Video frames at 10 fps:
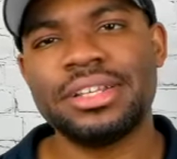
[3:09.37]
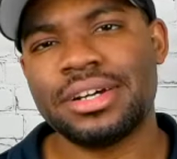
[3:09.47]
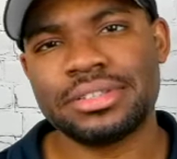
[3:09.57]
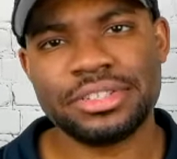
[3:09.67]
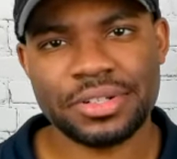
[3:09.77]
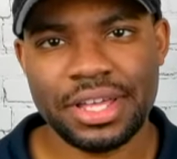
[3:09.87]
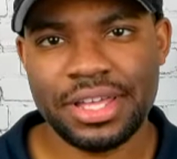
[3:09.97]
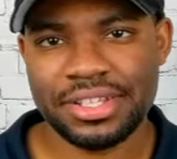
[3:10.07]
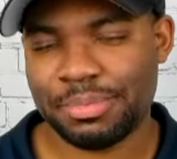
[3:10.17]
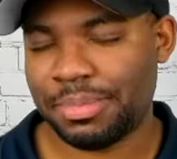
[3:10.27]
Doctor
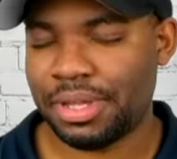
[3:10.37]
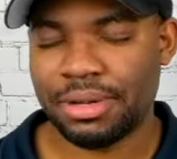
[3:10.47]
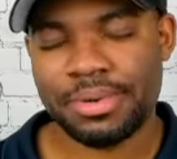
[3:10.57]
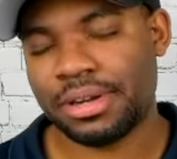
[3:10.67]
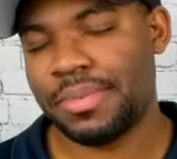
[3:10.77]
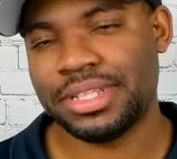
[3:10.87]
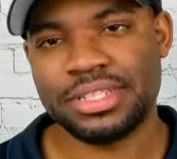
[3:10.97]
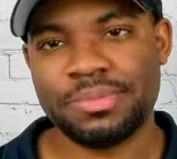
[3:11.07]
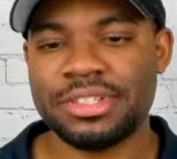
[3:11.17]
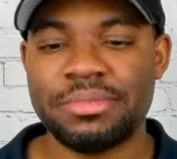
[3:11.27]
Strange, Peter Parker messes
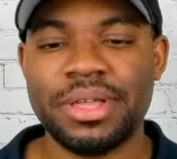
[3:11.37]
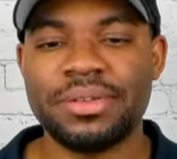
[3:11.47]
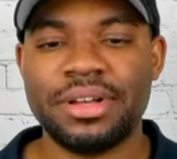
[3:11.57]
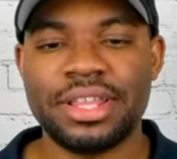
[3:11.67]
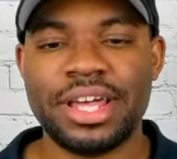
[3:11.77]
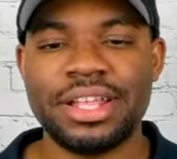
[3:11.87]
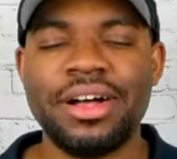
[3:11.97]
up the spell and all that.